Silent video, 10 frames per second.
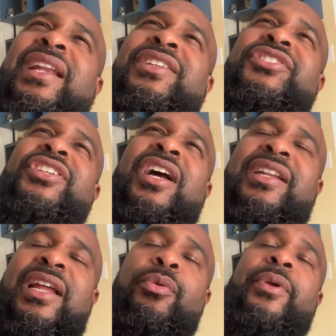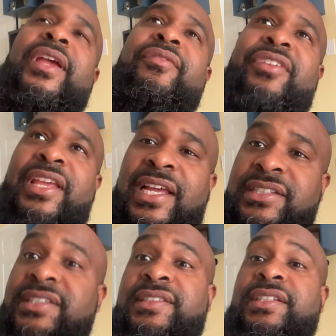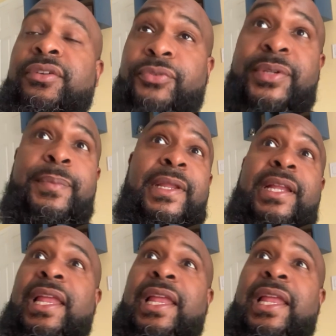of shocked that we have yet to see a replay.